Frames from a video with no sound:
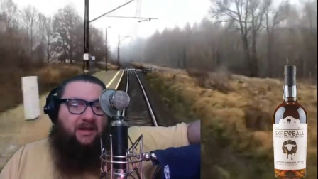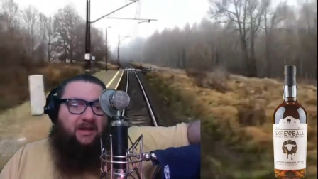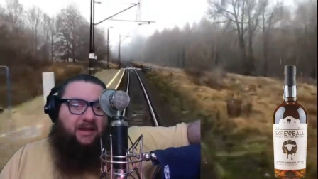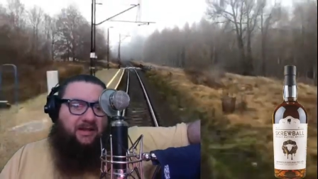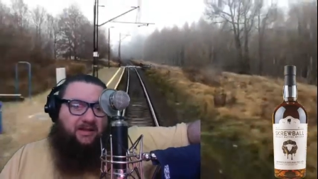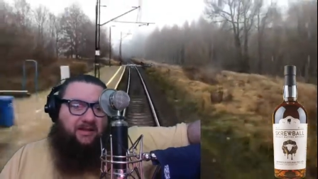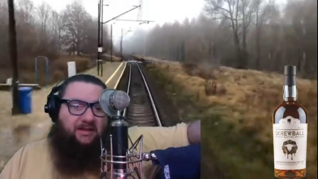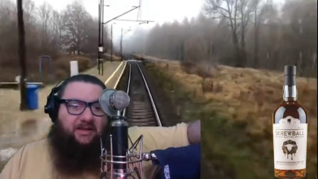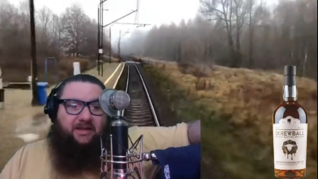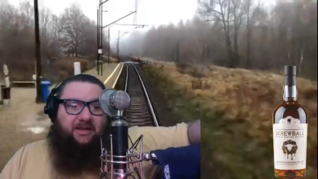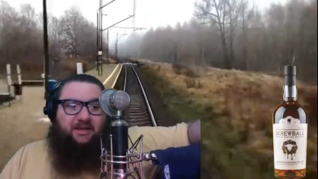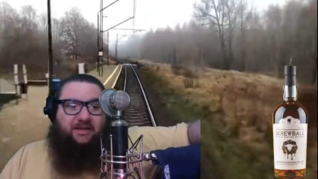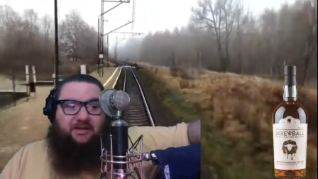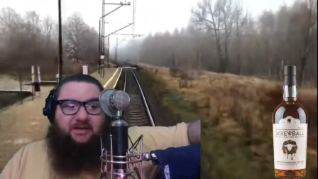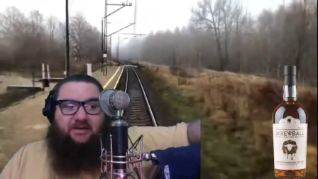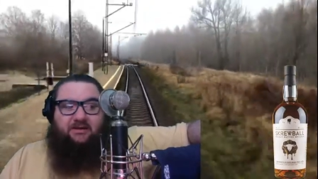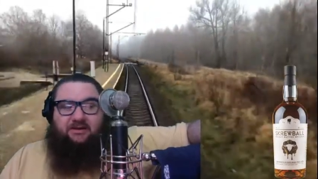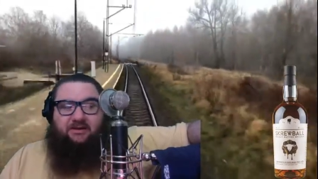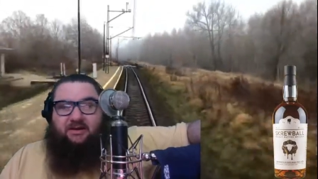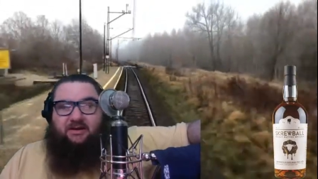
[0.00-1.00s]
And then, you
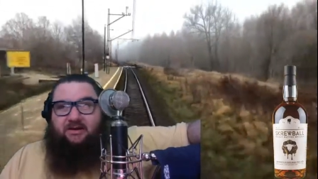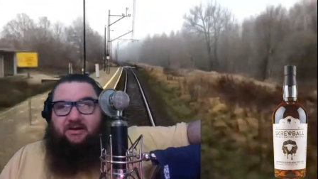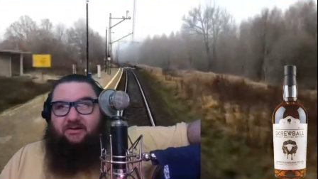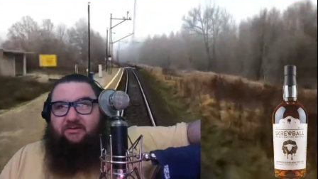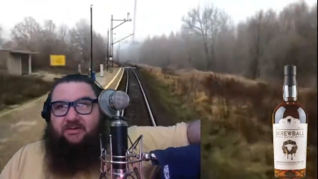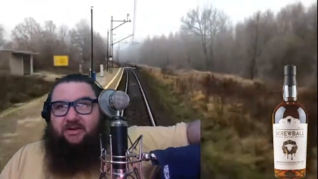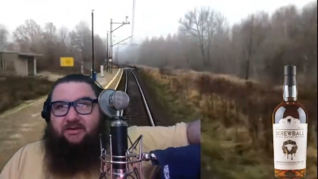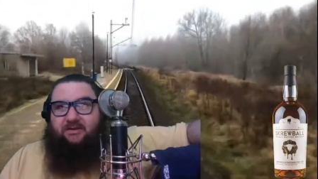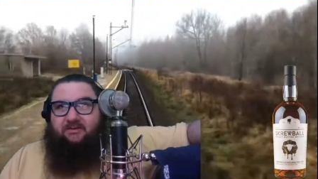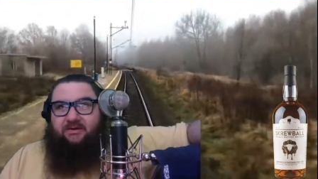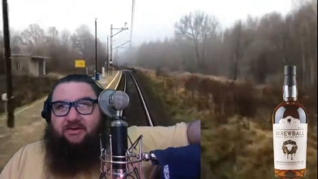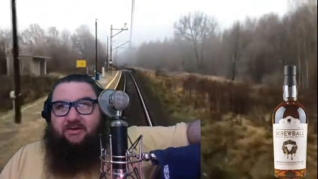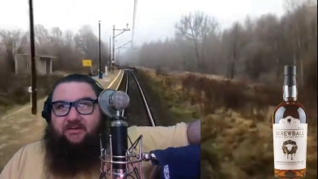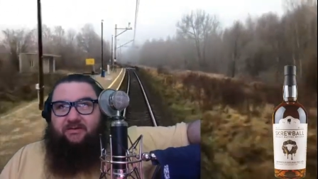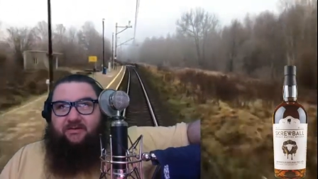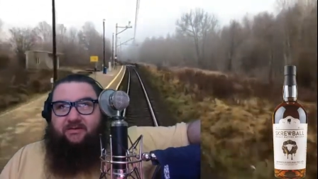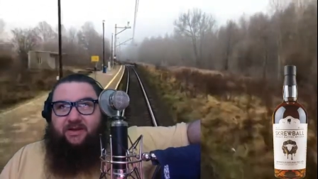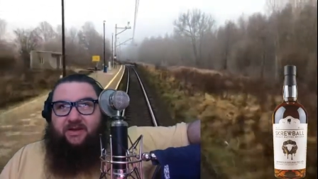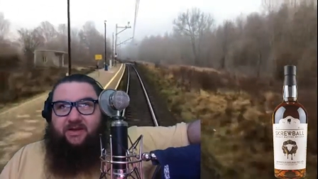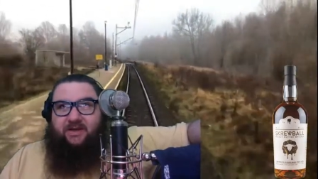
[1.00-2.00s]
know, I don't really want to
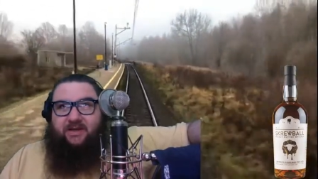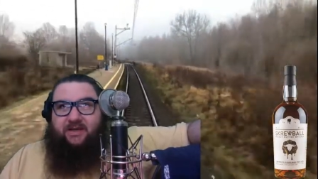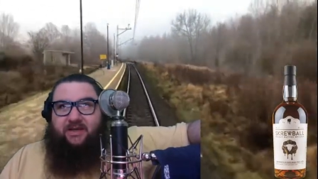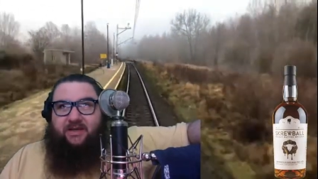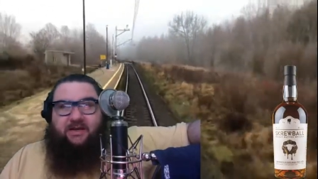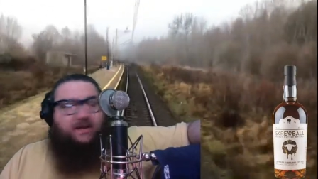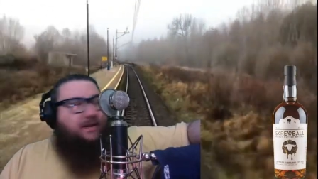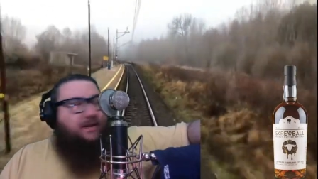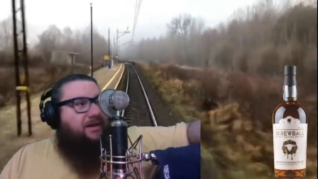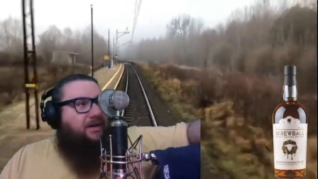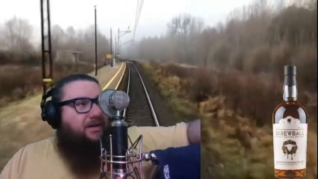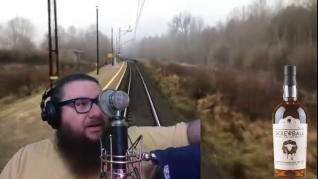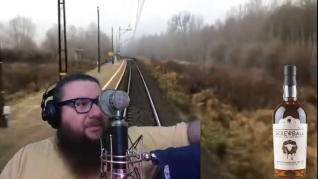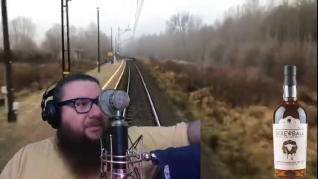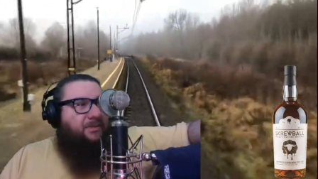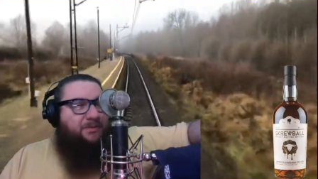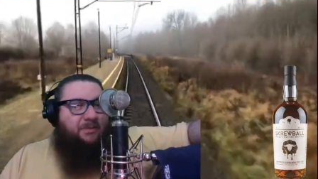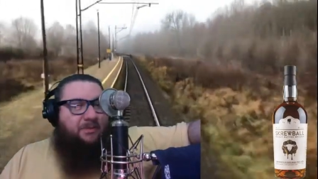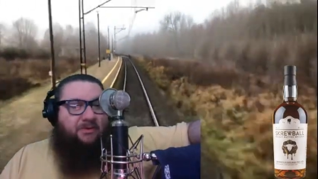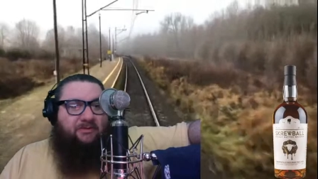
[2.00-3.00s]
fucking get out there and
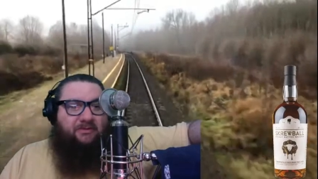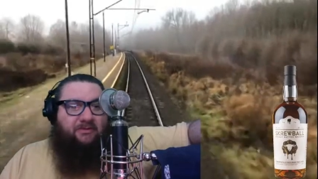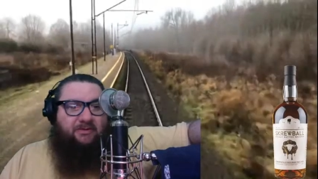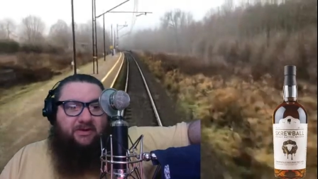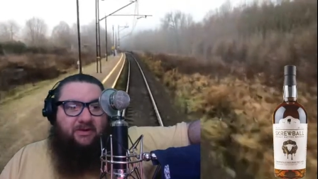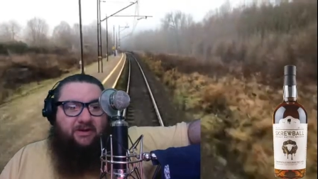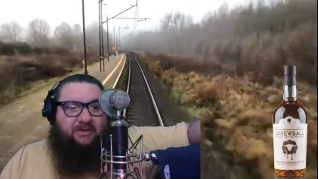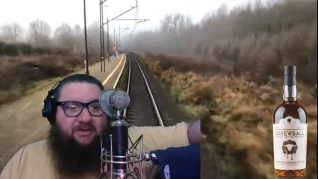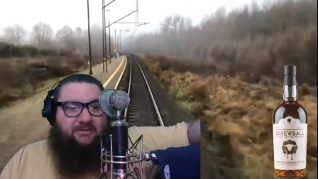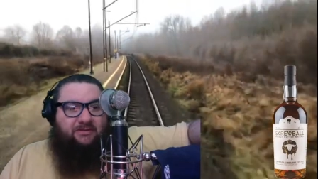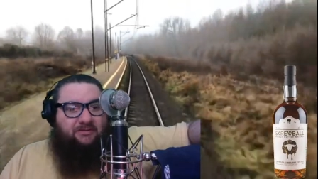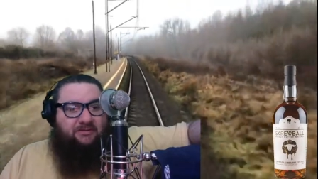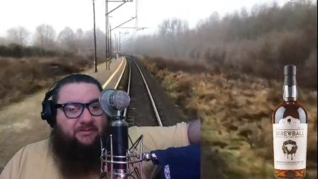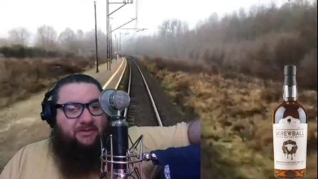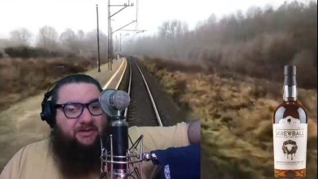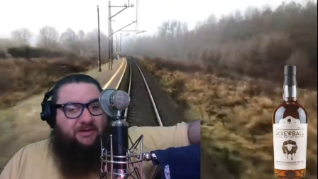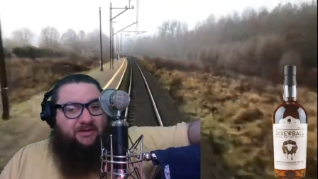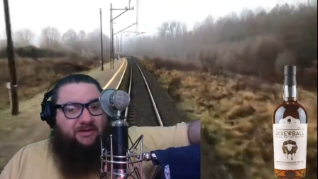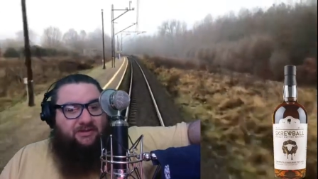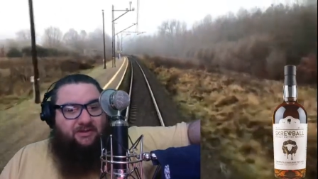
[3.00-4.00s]
be moving around too
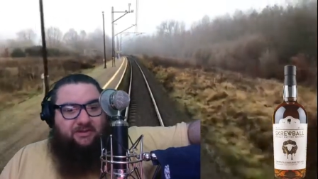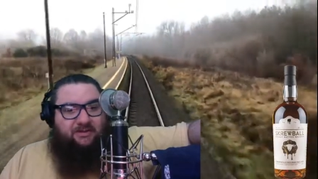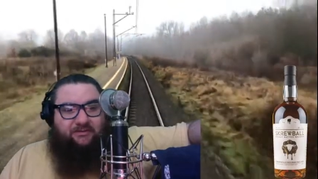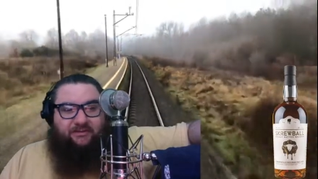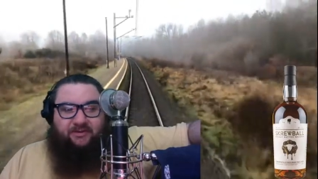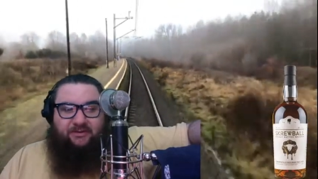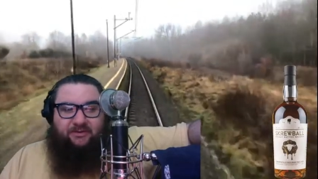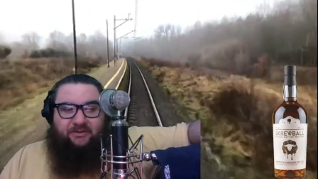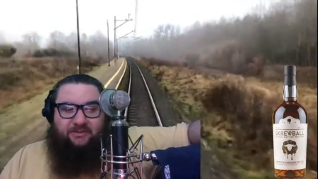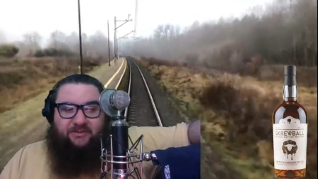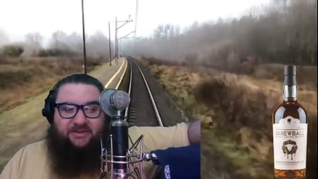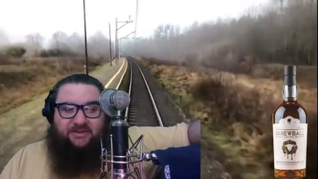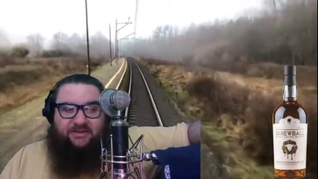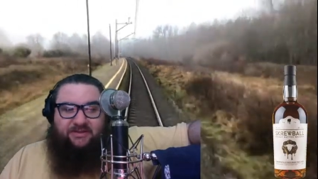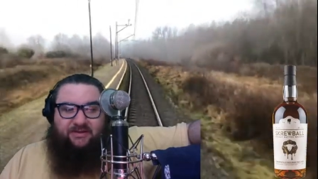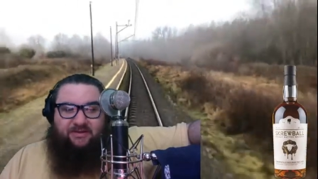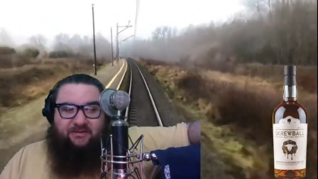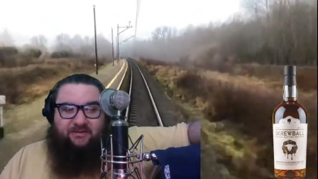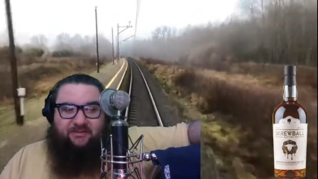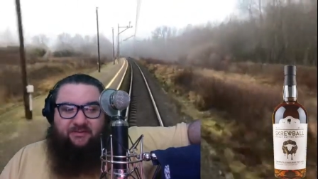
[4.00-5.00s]
much and overdo
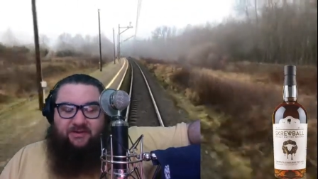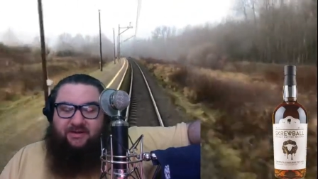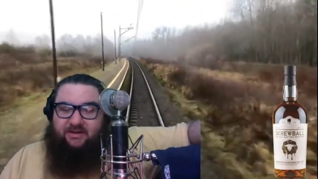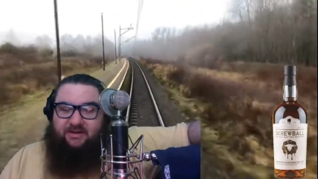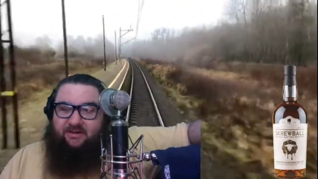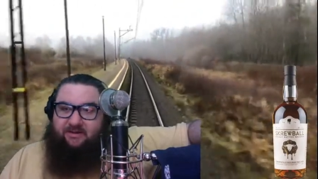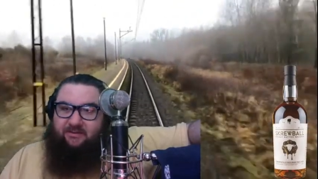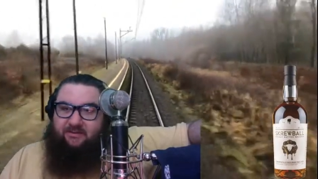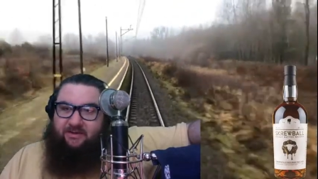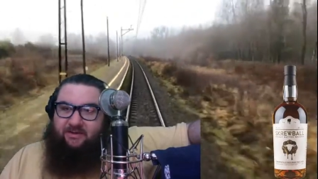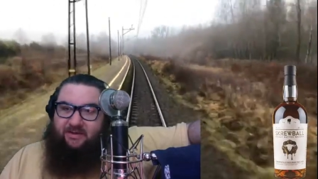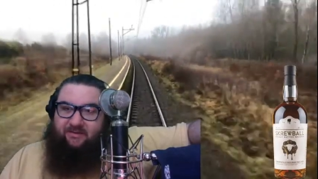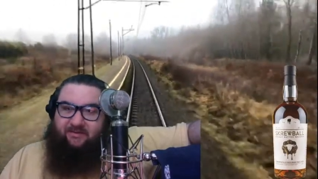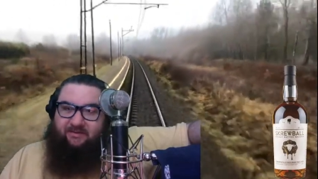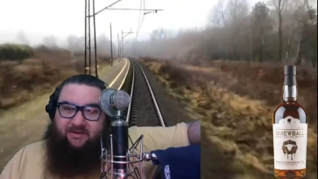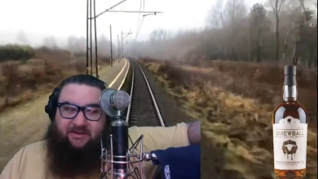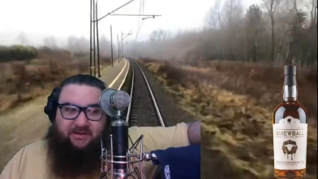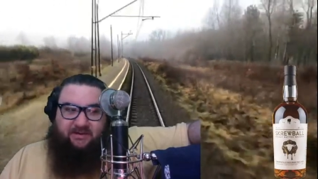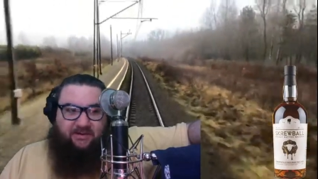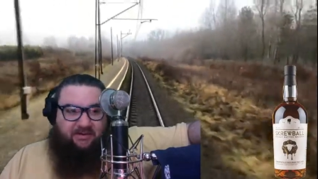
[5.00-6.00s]
myself and end up
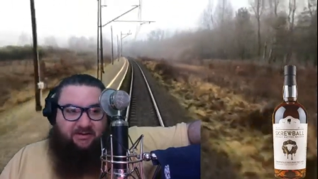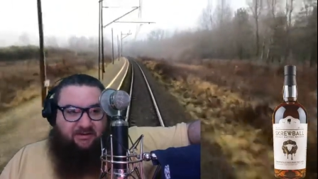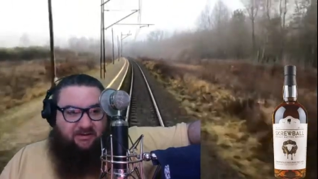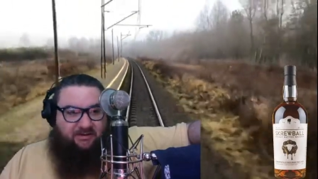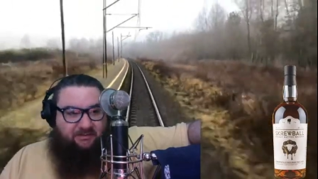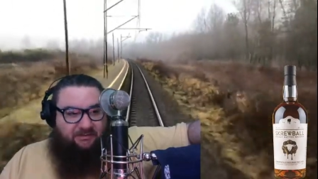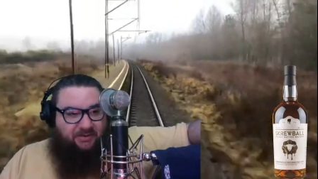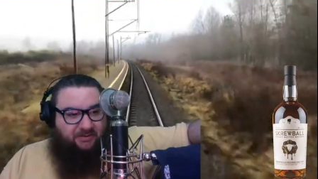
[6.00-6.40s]
having to call the